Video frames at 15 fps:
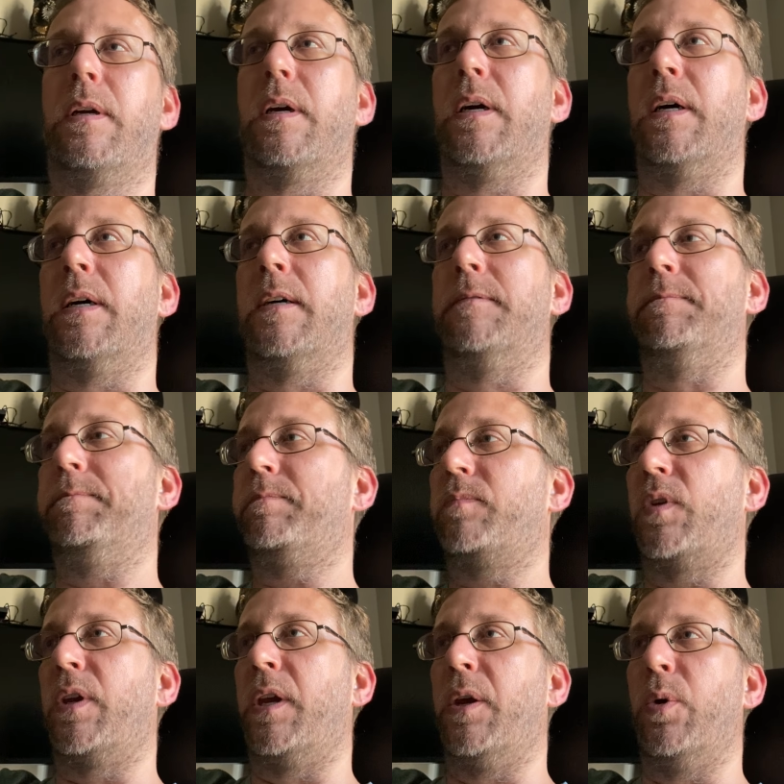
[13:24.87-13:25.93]

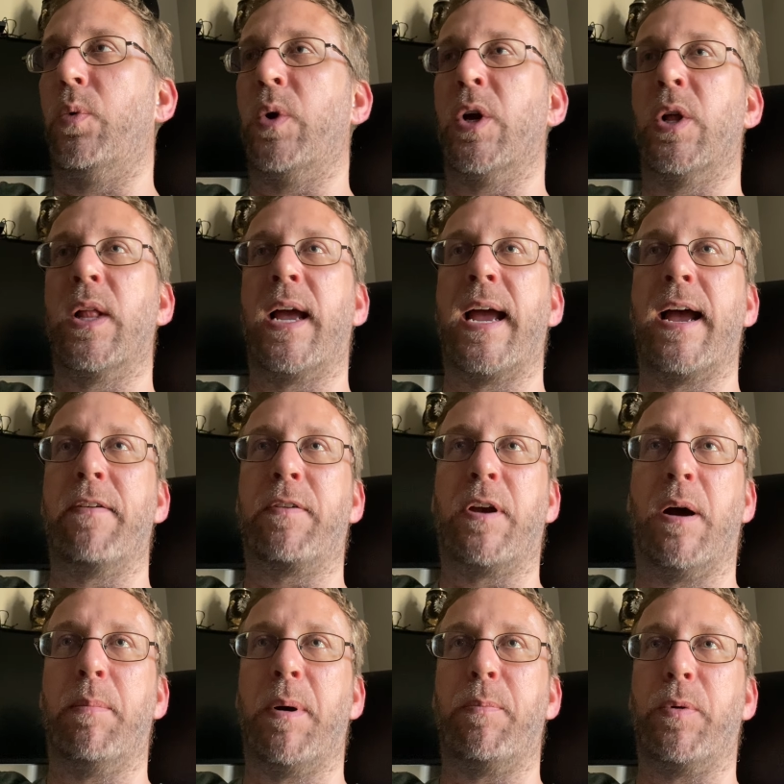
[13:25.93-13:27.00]
you will have
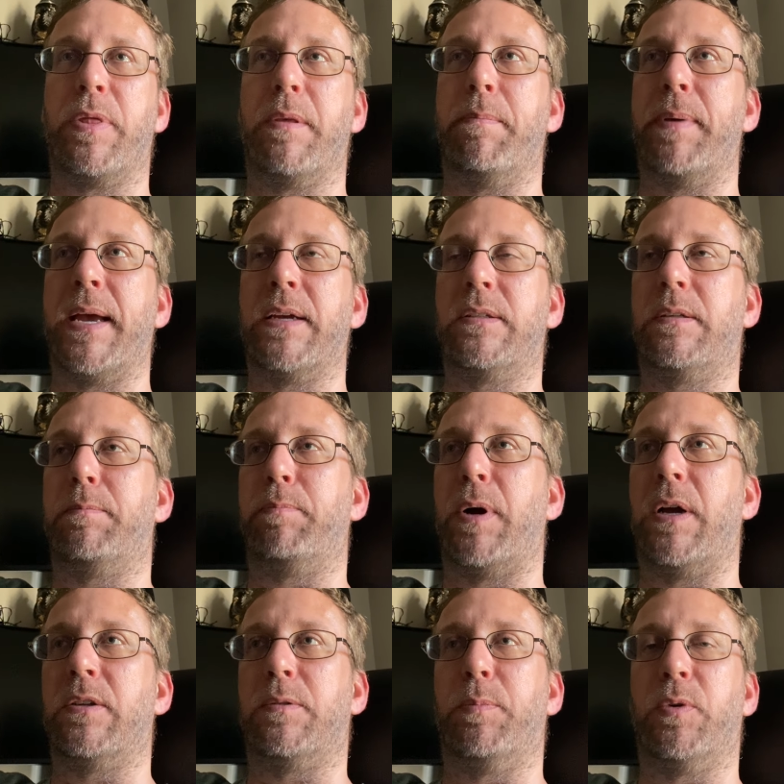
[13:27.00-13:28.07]
come up with the best
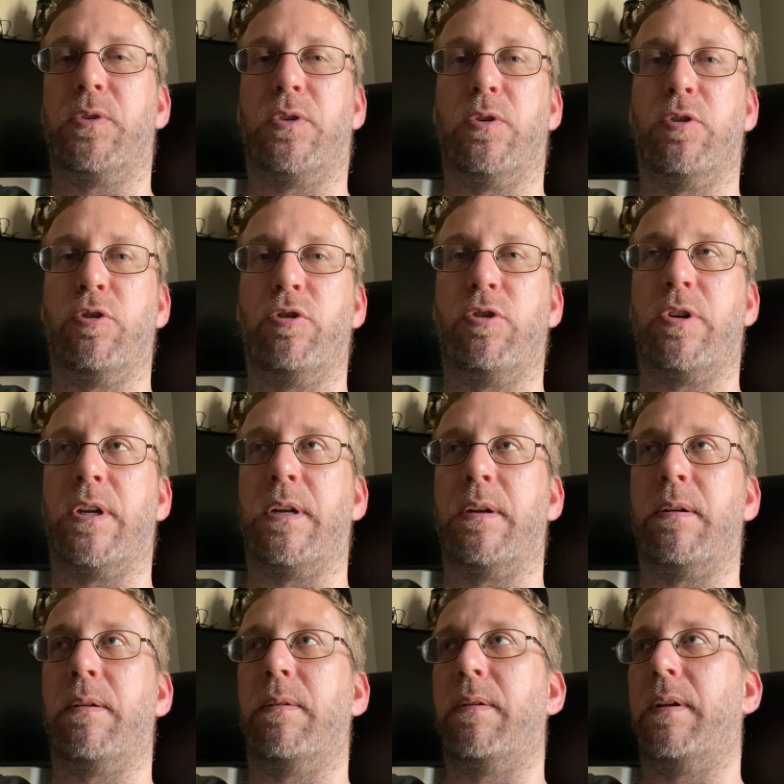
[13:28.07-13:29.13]
possible
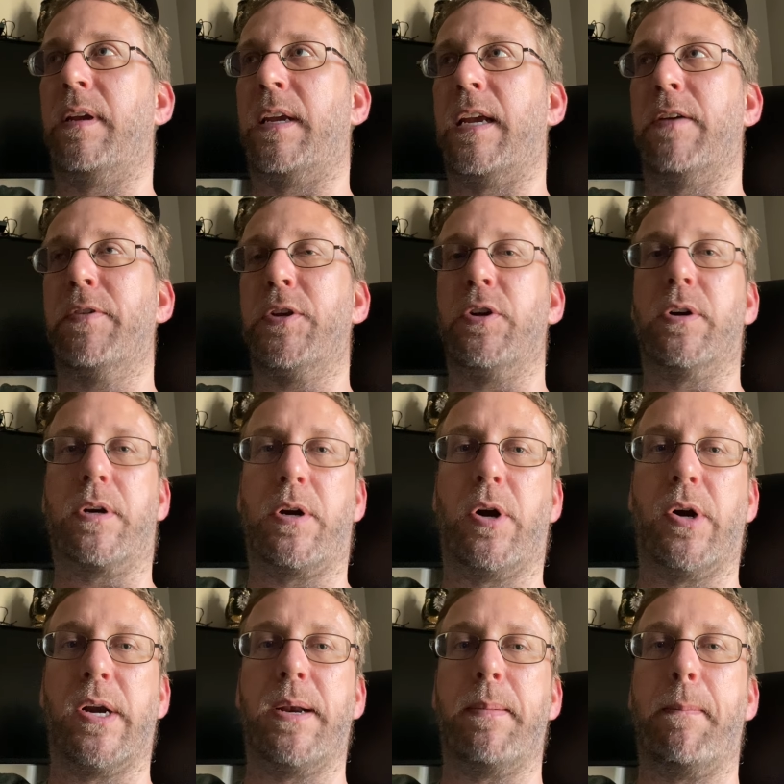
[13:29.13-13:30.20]
solution given your
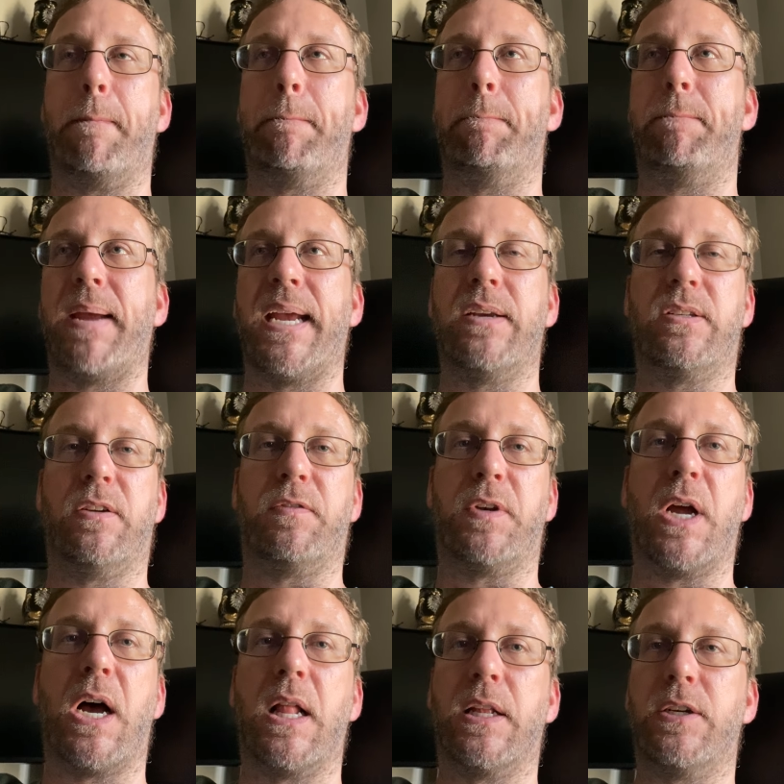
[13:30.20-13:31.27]
current base of
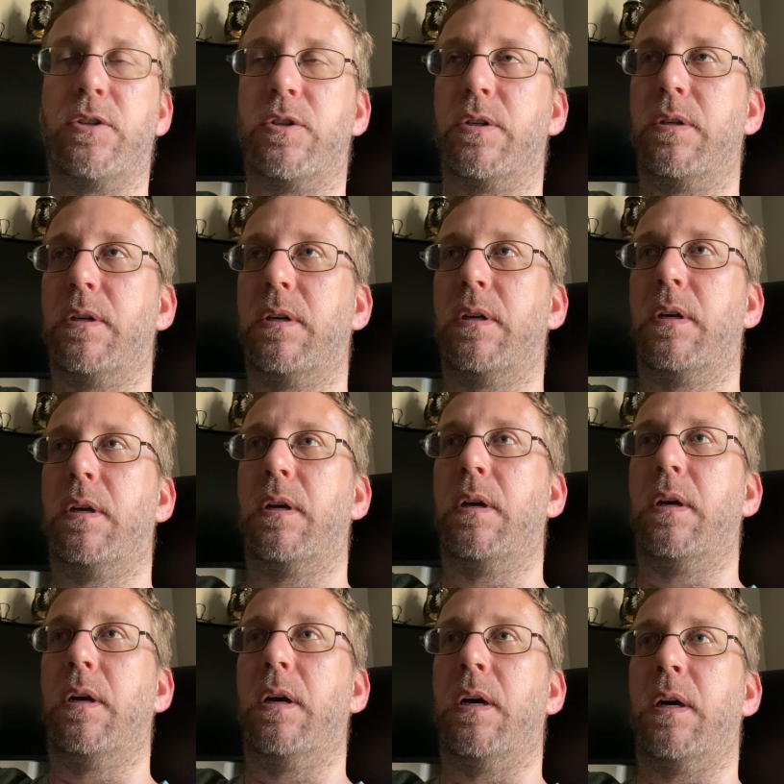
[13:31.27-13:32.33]
knowledge.
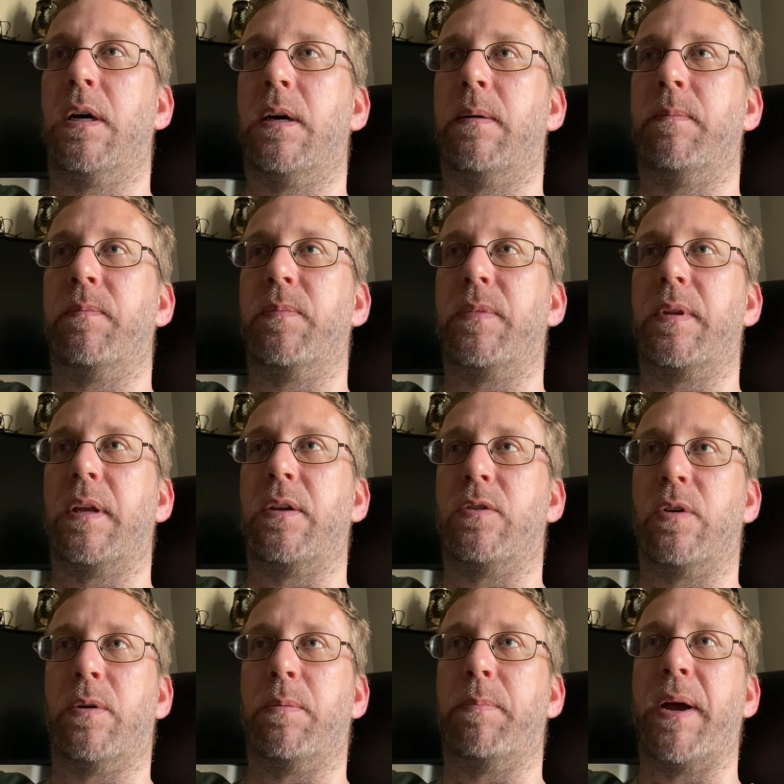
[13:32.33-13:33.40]
And
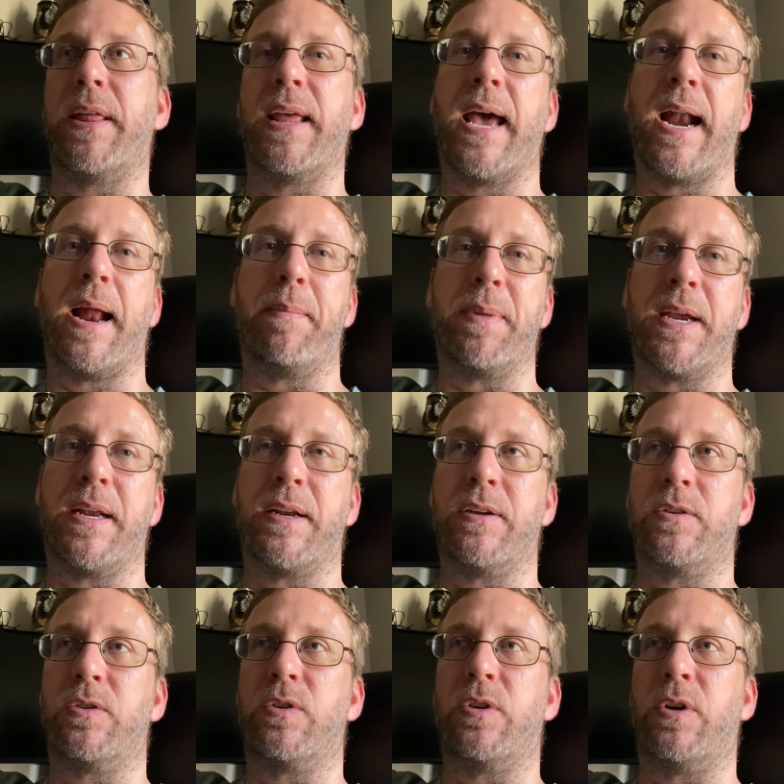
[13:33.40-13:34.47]
so by that I mean
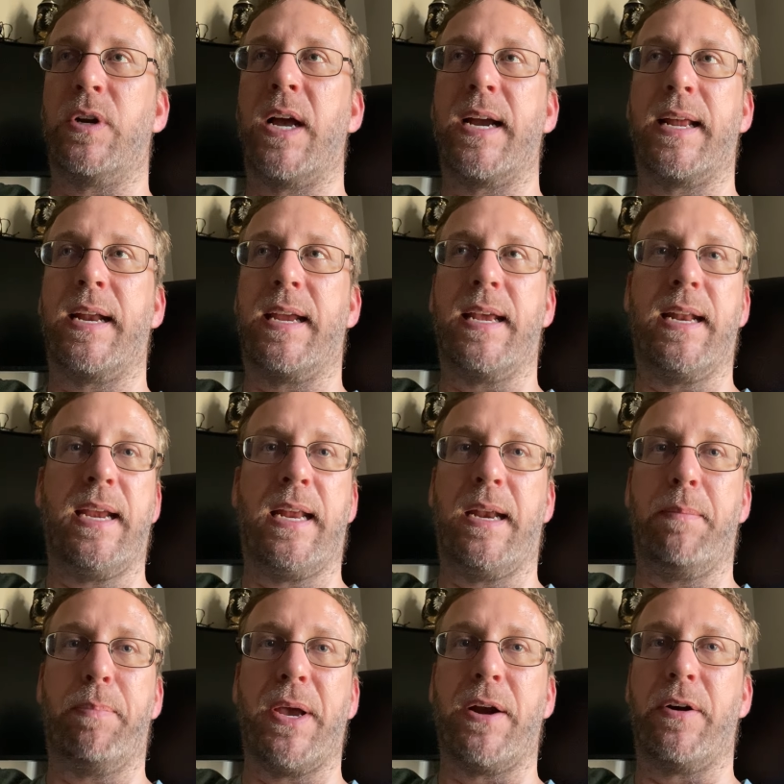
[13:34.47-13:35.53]
is you're not going to get any
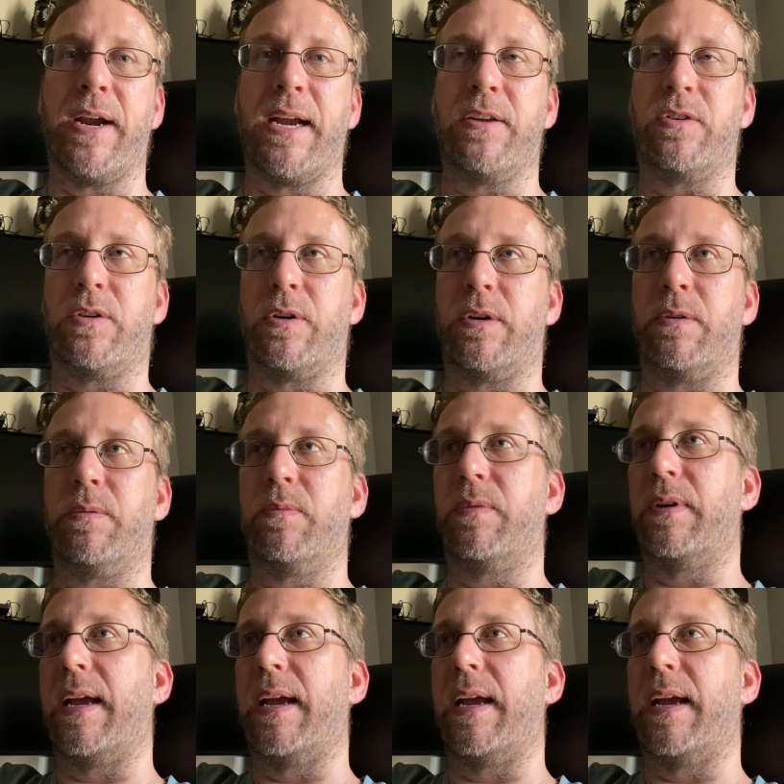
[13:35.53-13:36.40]
better answer